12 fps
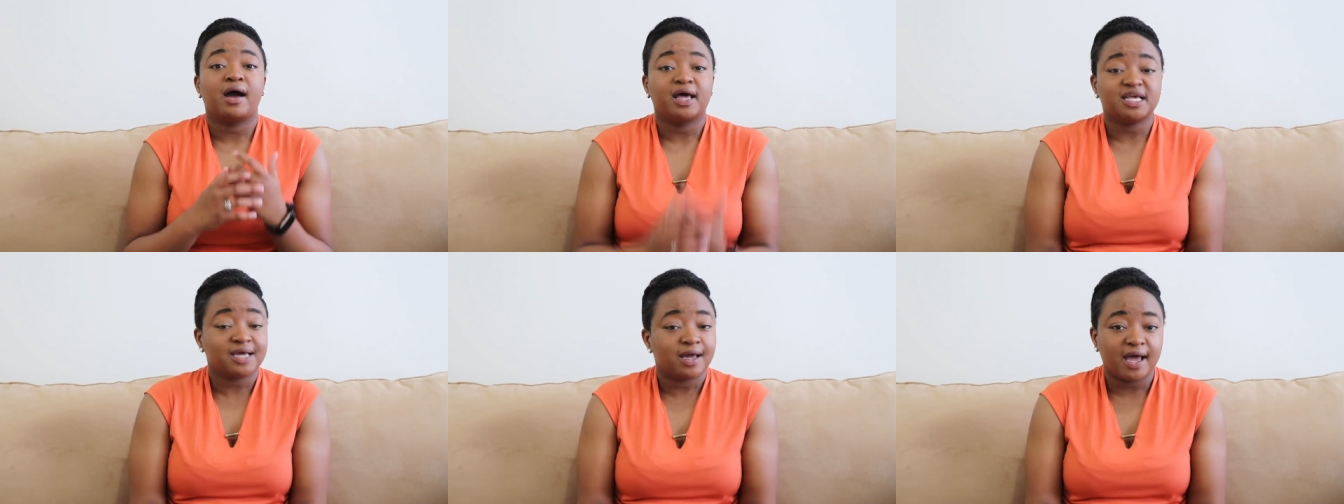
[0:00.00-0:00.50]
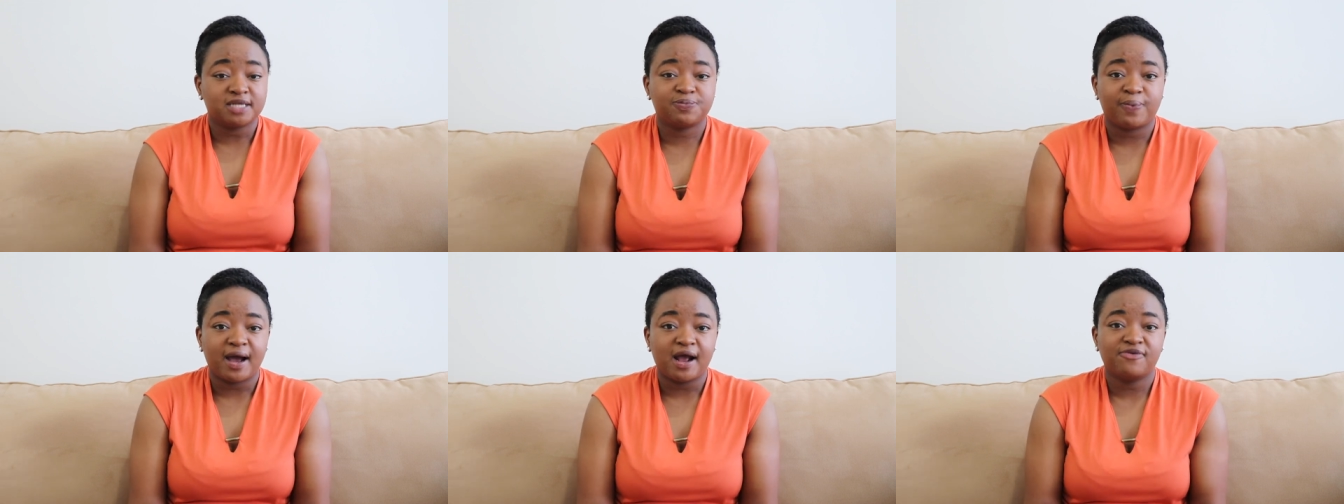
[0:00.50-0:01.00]

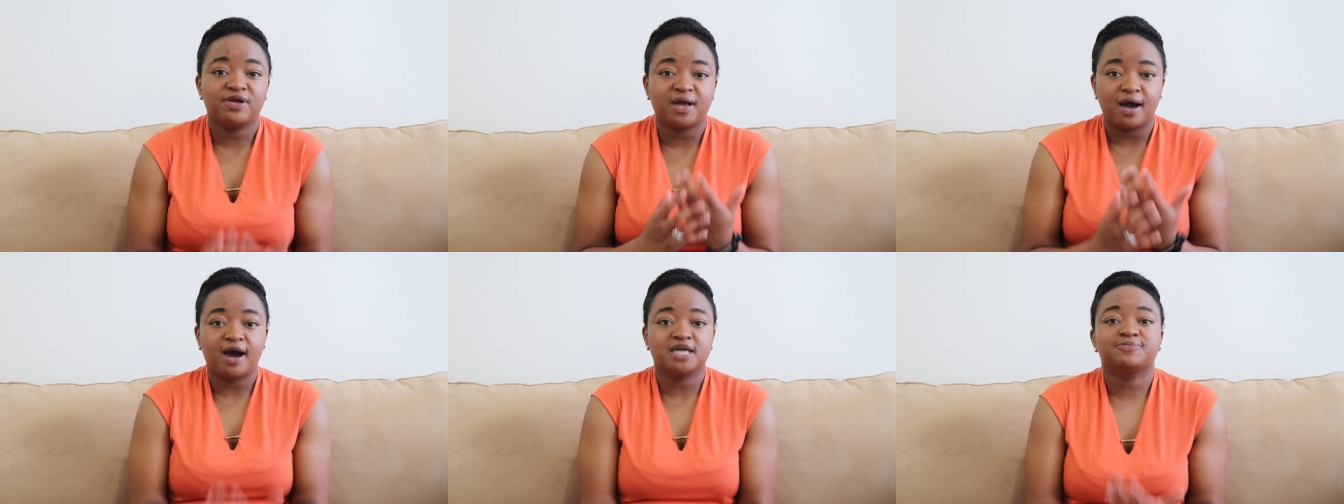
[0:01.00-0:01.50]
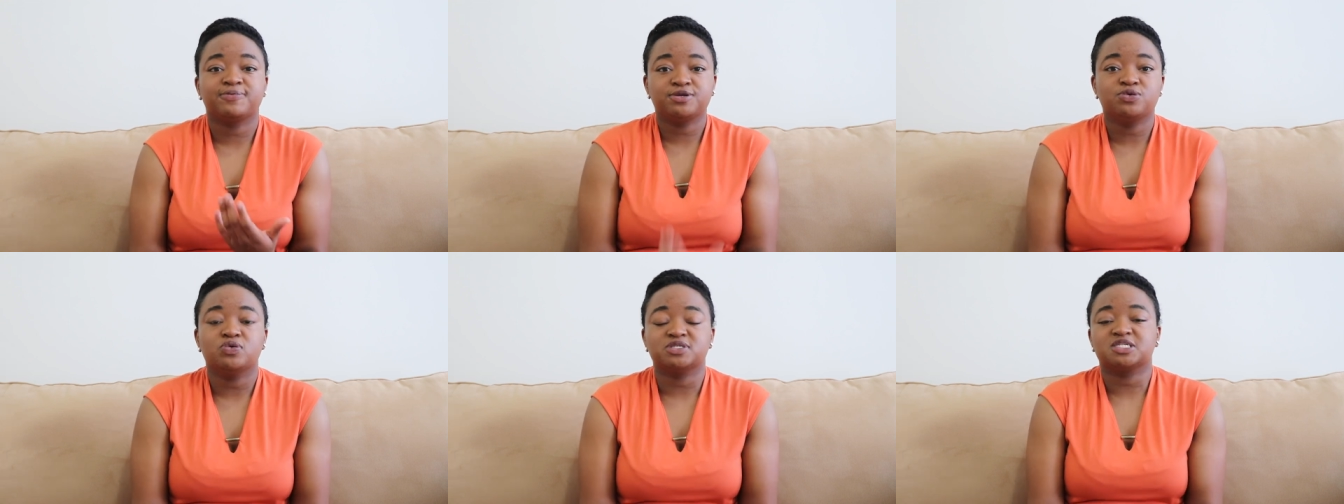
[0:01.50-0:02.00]
aspiring
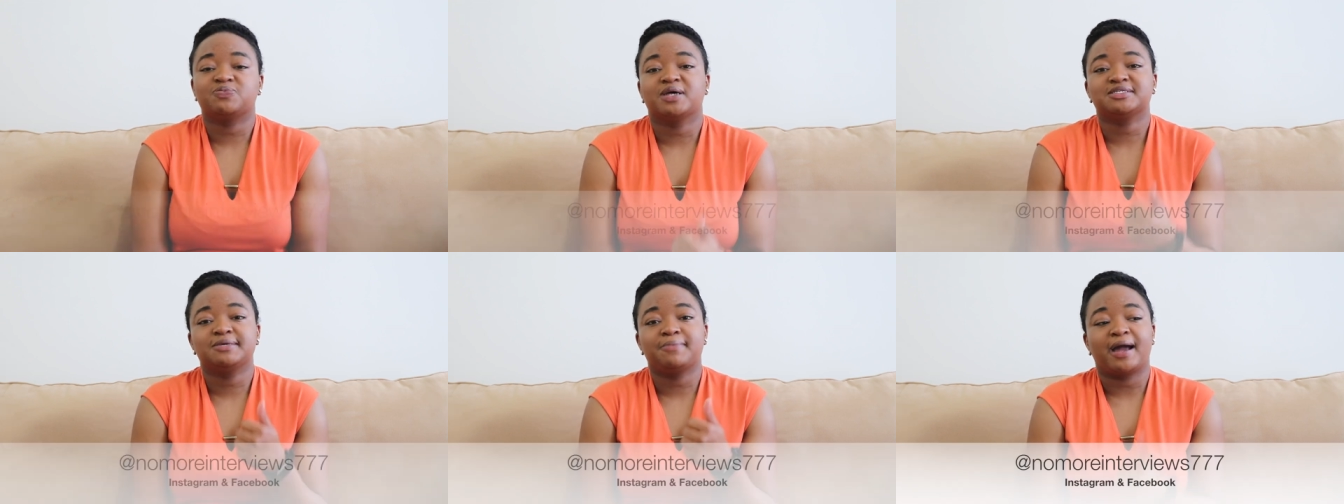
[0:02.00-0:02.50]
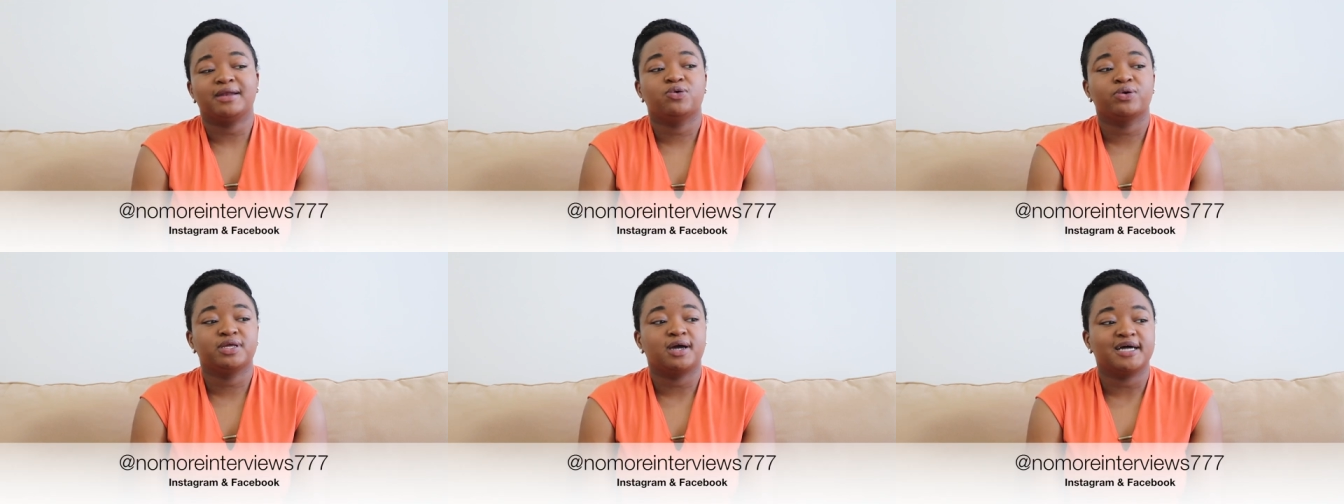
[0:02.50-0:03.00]
entrepreneurs, especially
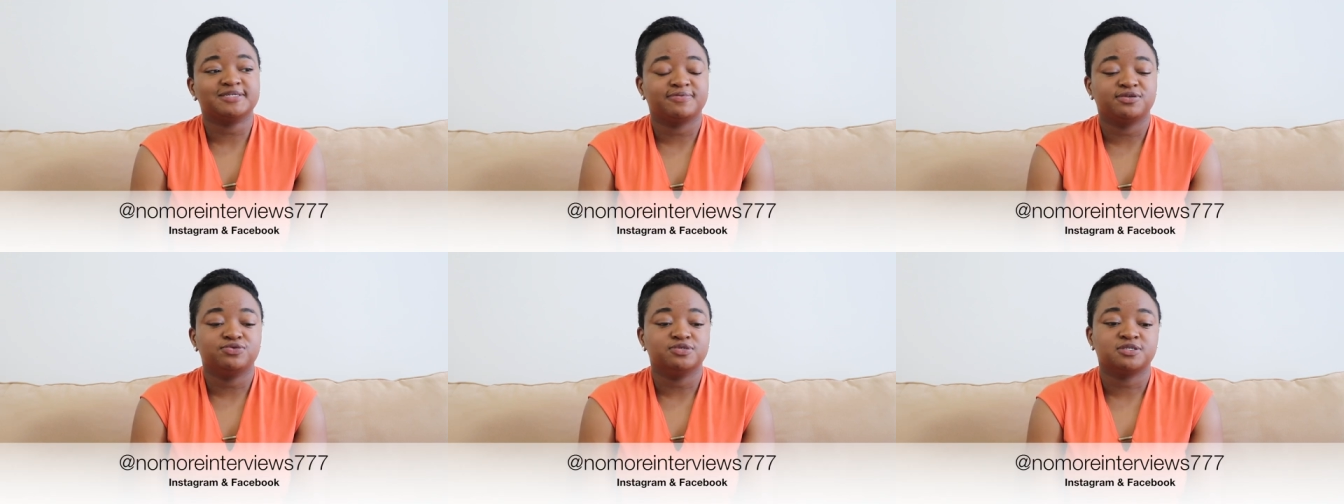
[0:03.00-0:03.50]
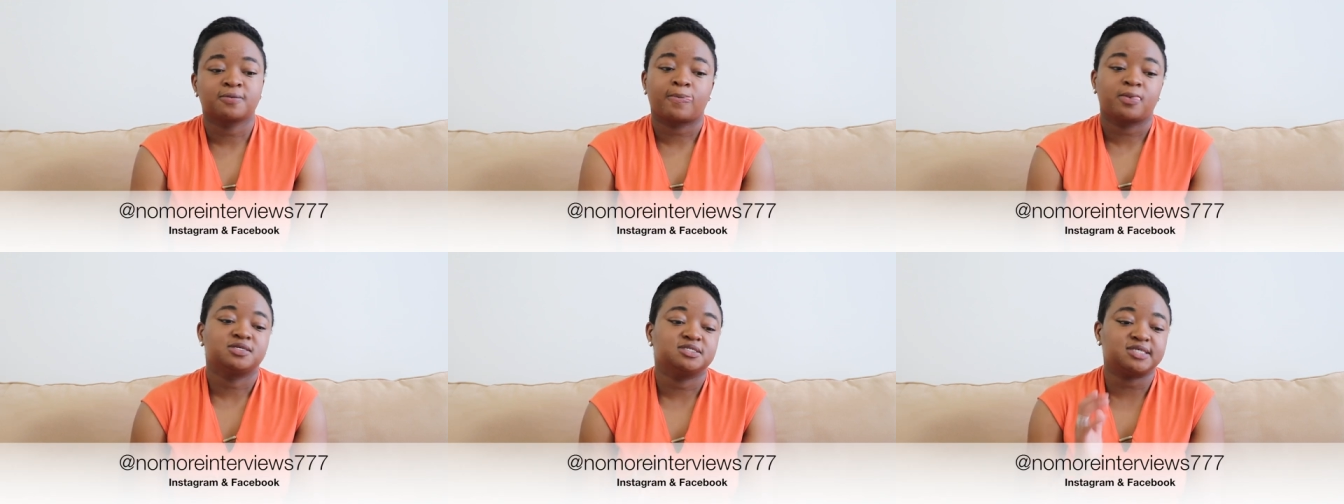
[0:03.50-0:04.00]
minority entrepreneurs,
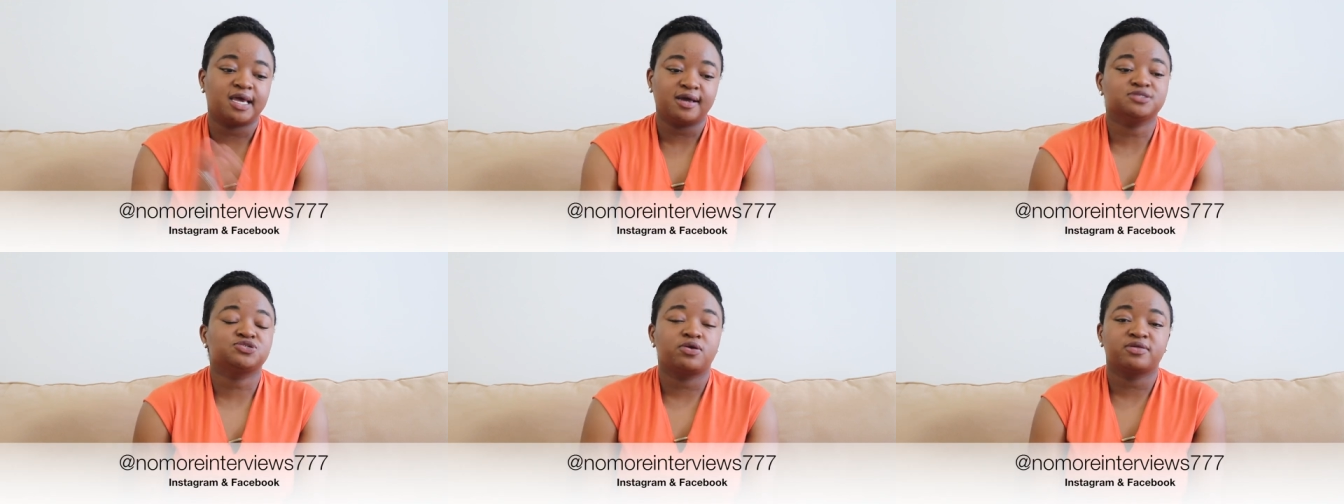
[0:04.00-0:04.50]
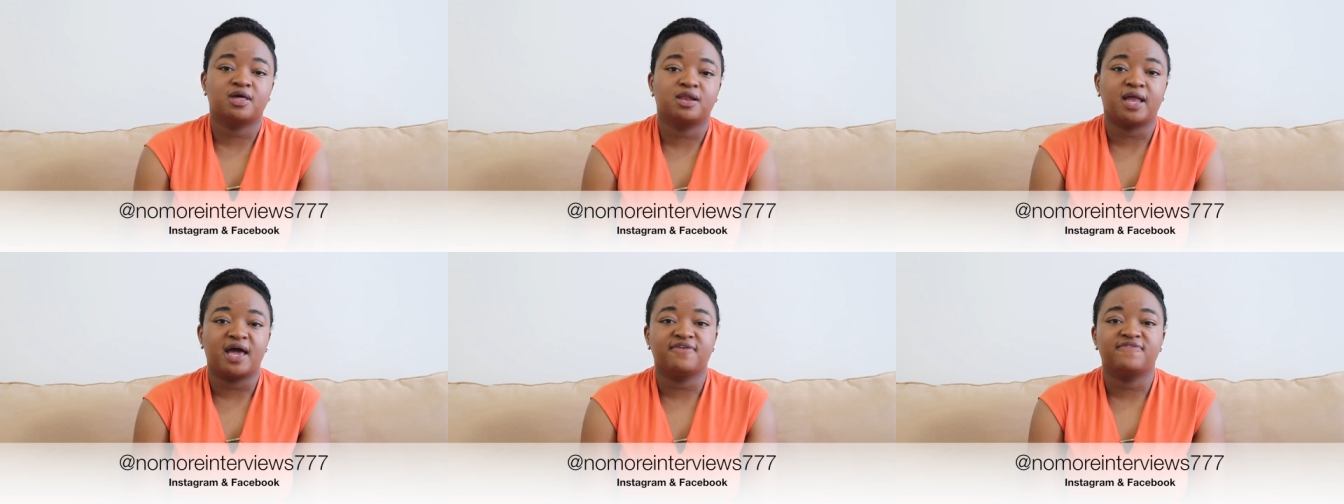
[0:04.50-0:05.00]
to take control of their
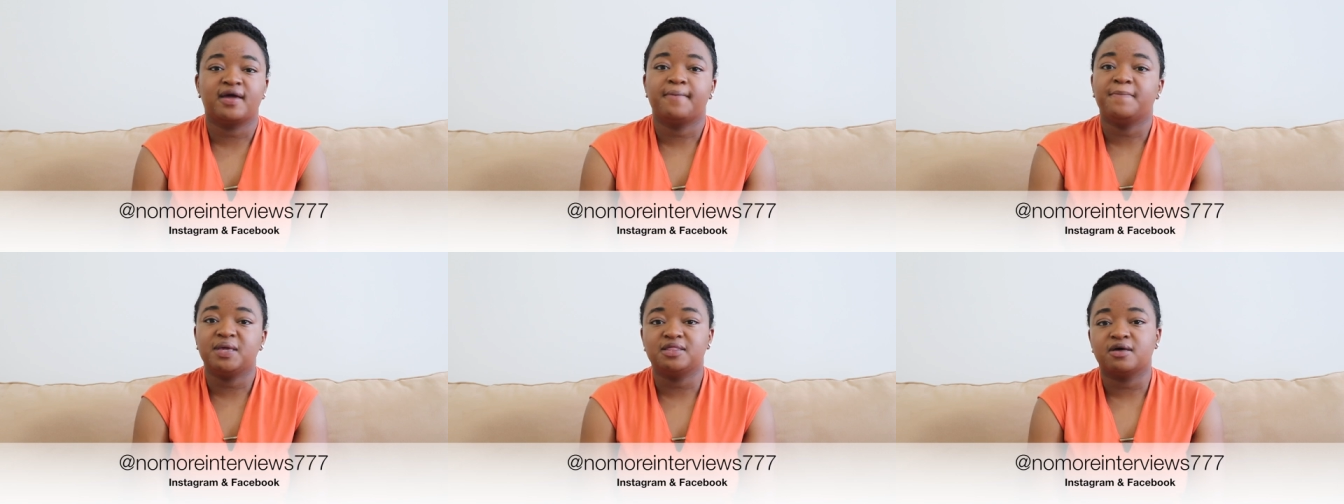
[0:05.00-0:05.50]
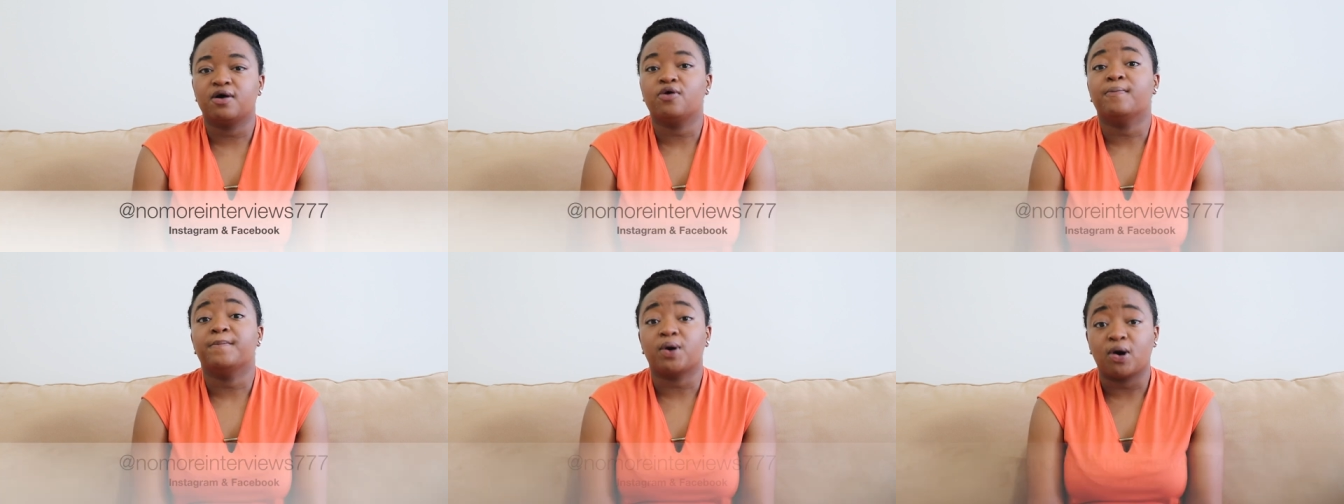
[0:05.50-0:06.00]
life and be their
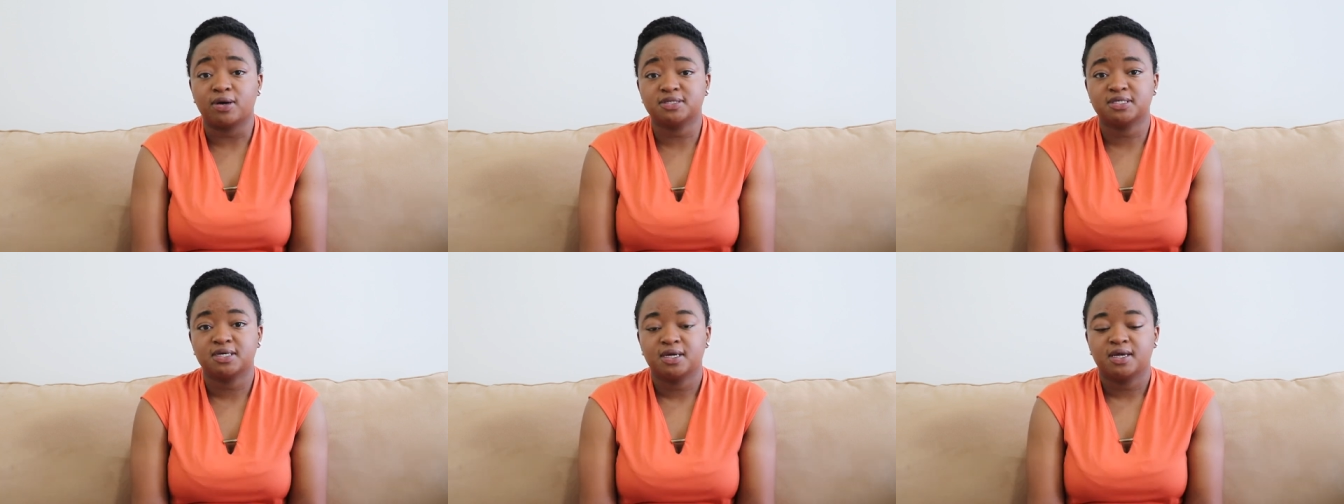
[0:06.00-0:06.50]
own boss.